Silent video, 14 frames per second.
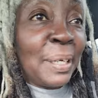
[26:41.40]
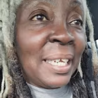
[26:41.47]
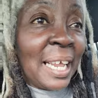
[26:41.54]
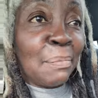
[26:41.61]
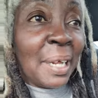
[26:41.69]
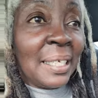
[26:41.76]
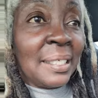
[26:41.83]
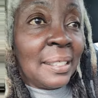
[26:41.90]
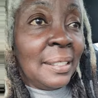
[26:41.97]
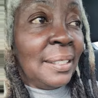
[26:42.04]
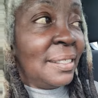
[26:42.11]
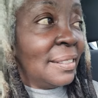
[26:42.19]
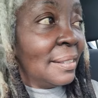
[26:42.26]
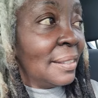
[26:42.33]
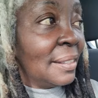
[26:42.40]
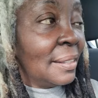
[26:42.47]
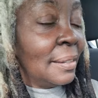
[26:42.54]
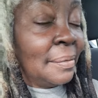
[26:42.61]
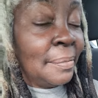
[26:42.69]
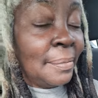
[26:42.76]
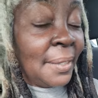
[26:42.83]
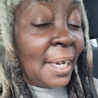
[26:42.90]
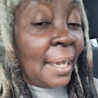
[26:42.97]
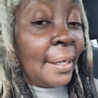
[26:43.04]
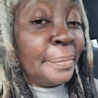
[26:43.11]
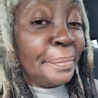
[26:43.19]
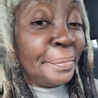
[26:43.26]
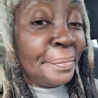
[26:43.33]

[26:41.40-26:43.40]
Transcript: me like my teachers. Like,